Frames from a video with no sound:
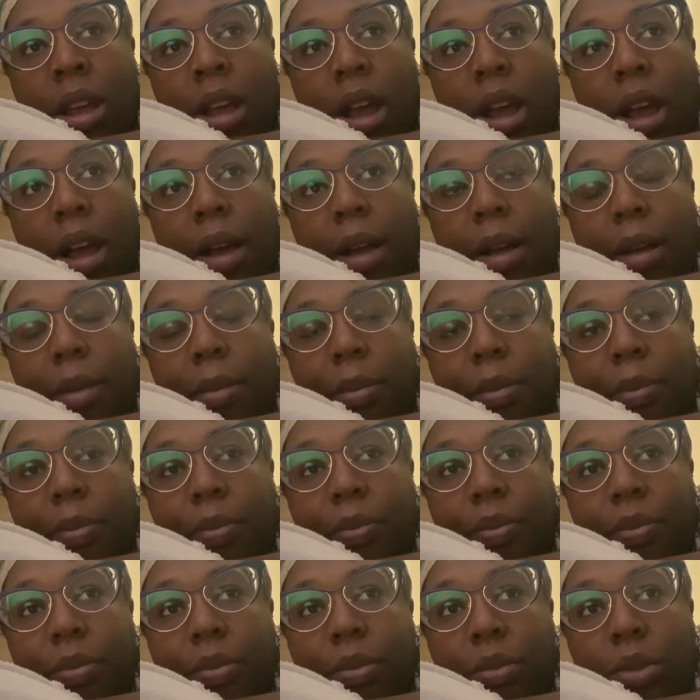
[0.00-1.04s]
Um,
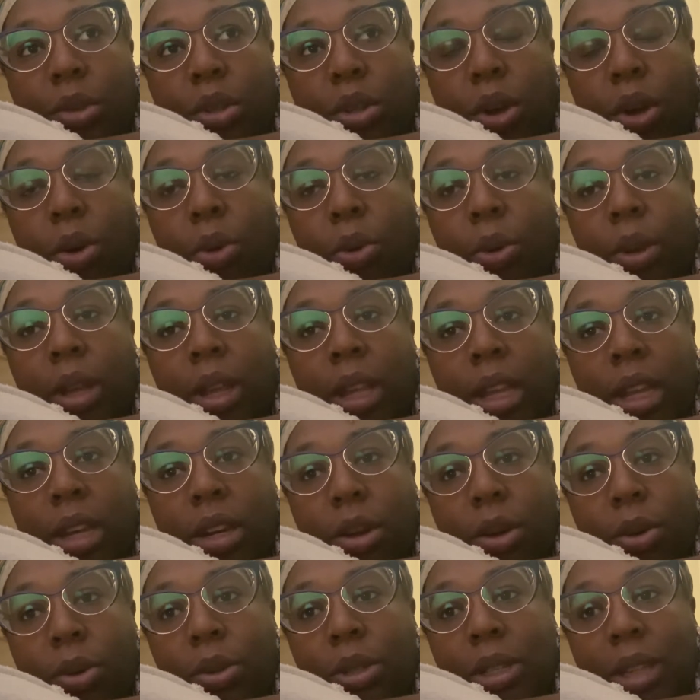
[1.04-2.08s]
so he
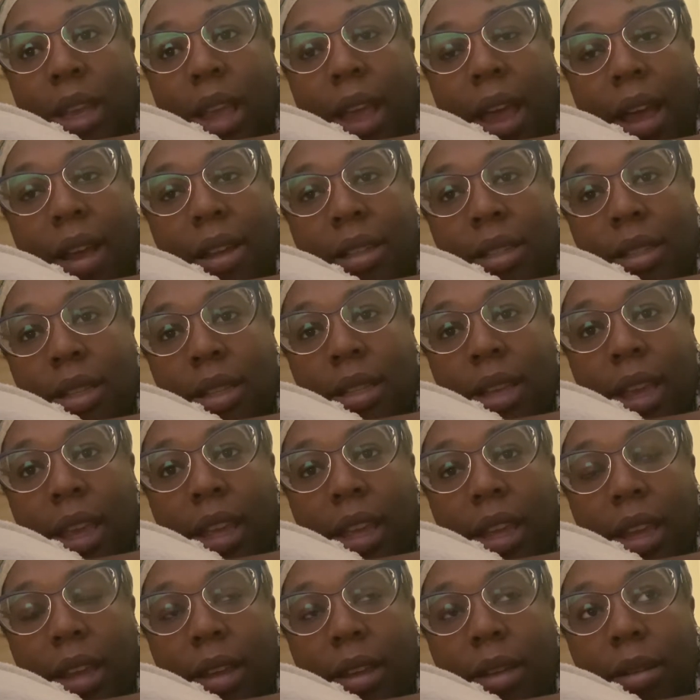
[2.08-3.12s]
knows he has to take
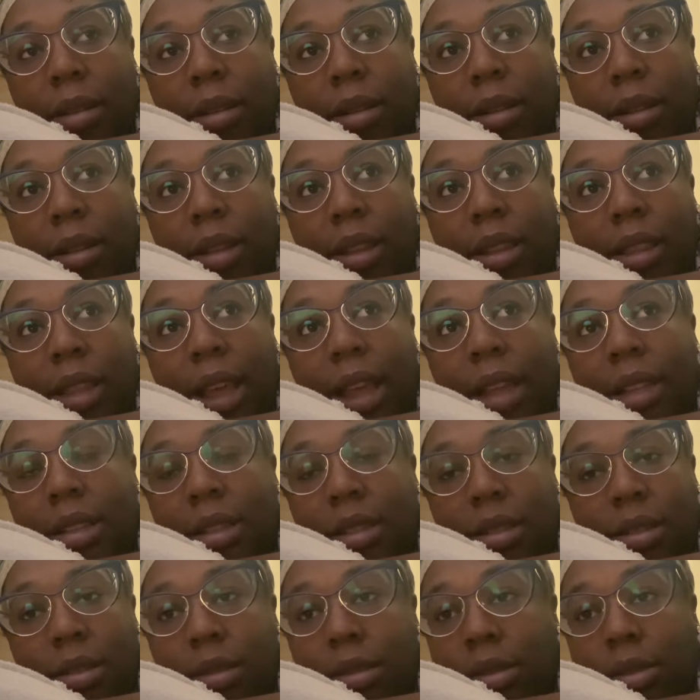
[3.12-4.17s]
it, and
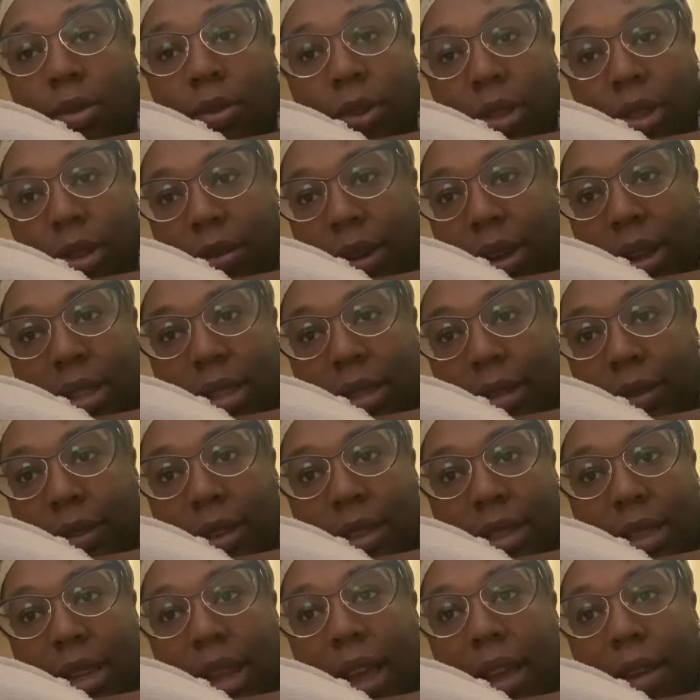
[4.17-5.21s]
that's for the rest of
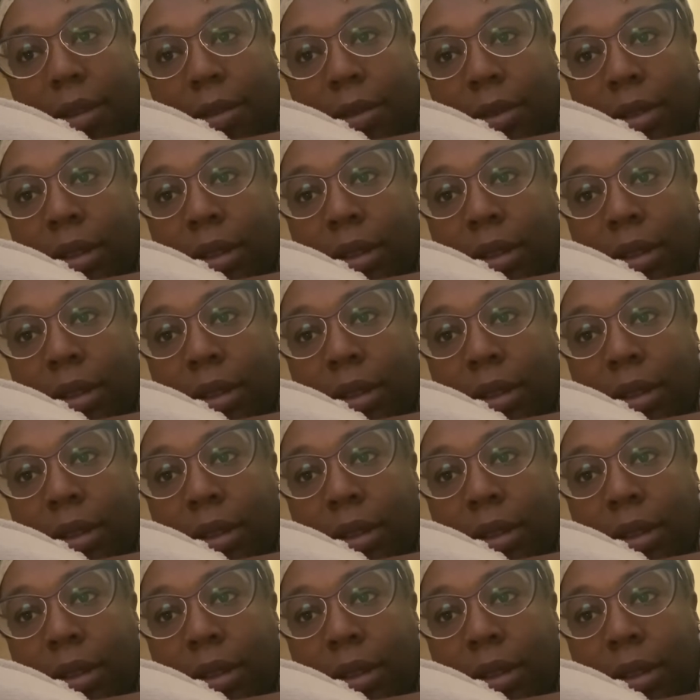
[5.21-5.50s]
his life.